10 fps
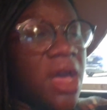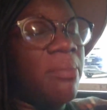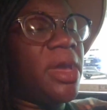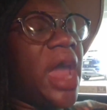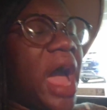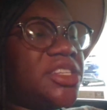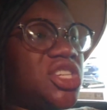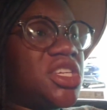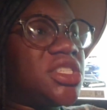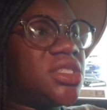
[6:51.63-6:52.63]
But I
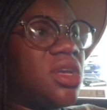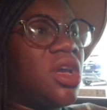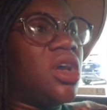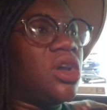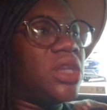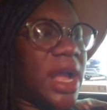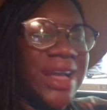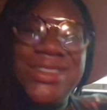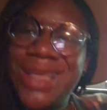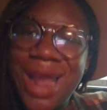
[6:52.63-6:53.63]
just, like
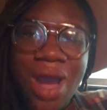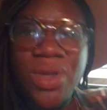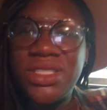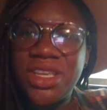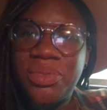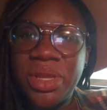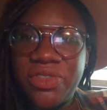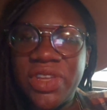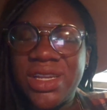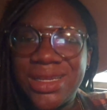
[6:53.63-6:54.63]
I said, I always give
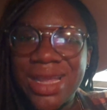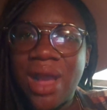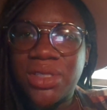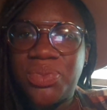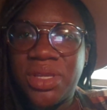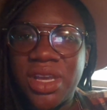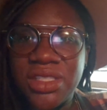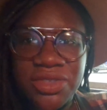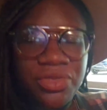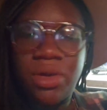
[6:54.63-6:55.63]
benefit of the doubts
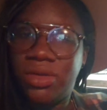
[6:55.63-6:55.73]
because of,